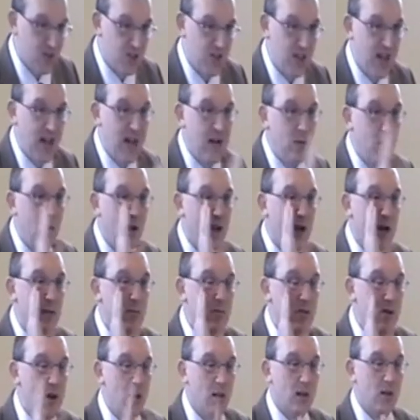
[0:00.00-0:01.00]
decide,
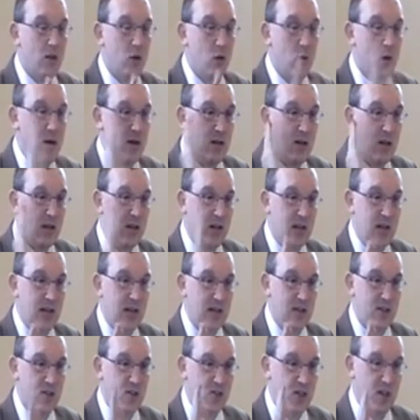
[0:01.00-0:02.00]
well, I'm not going to
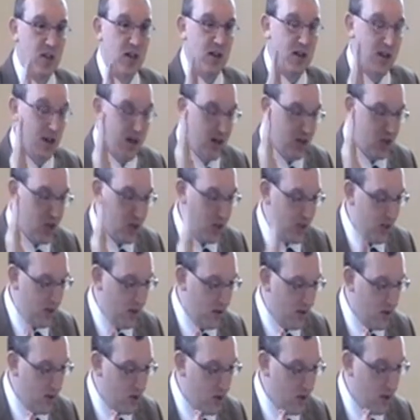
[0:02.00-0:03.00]
hate sin and
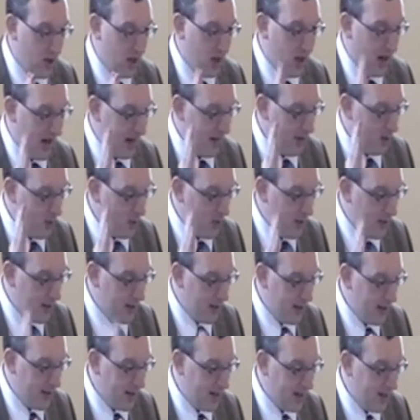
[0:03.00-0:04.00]
sinners, I'm going
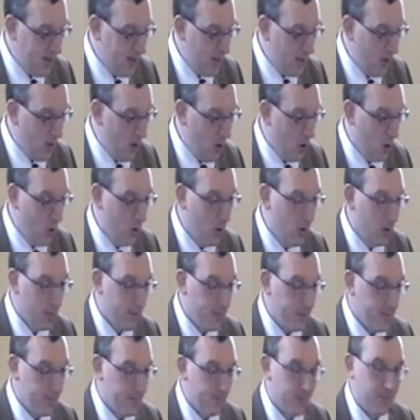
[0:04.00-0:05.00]
to let them
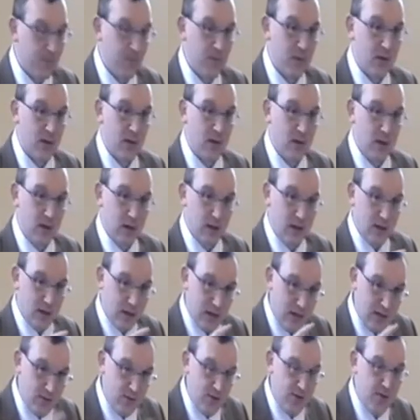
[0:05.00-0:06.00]
go,
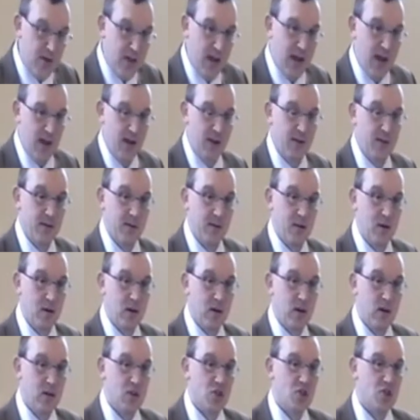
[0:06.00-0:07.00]
even then,
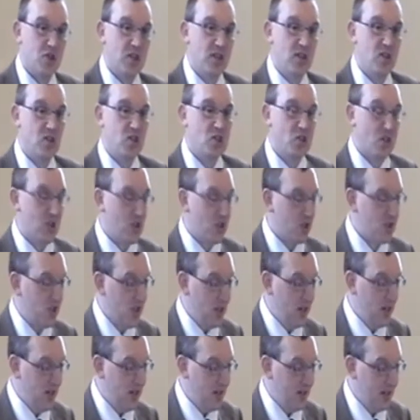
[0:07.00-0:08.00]
since
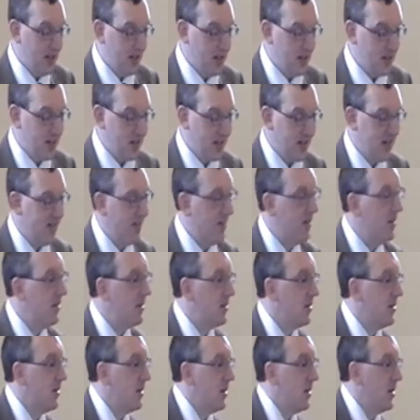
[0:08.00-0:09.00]
sin is
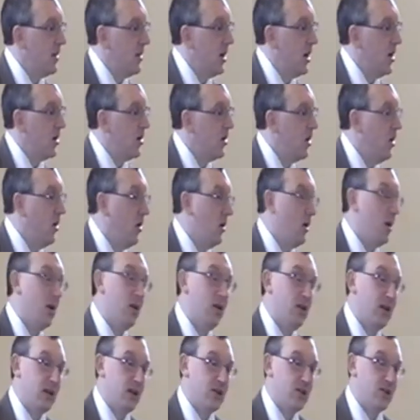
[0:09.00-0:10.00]
guilt, and
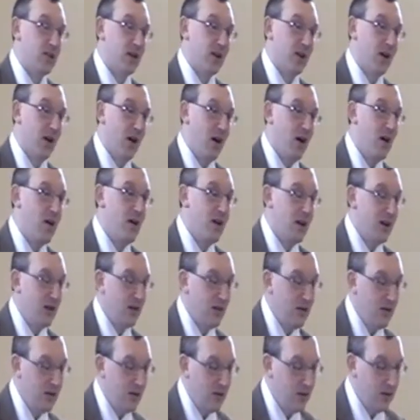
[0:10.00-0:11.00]
God is the
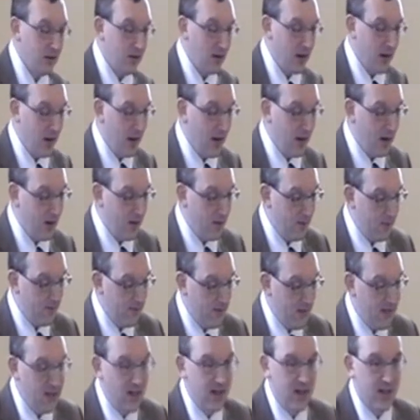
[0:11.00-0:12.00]
guardian
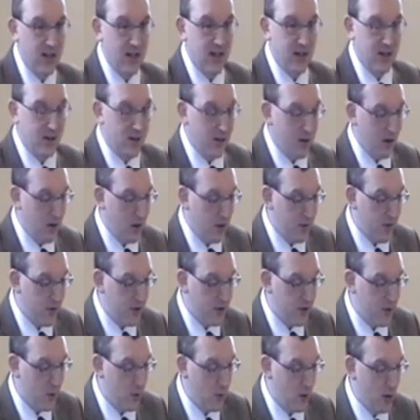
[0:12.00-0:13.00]
and vindicator
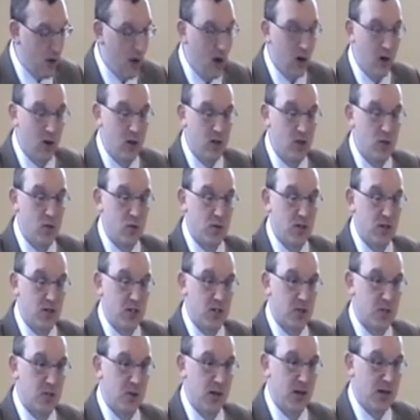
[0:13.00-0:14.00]
of his own laws,
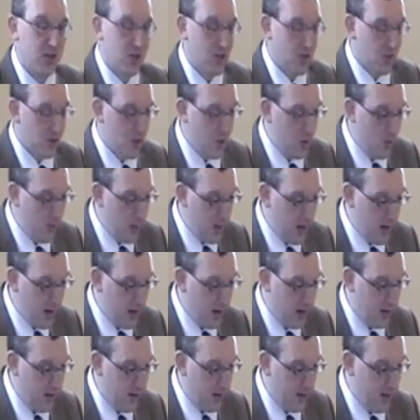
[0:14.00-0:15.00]
which express his own
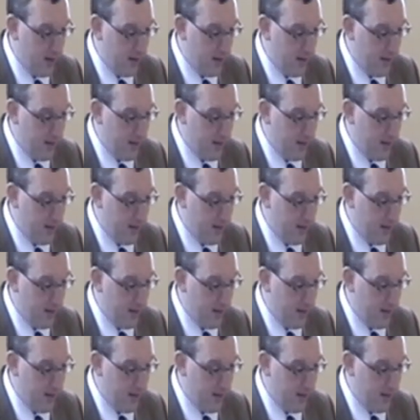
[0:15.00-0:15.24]
being,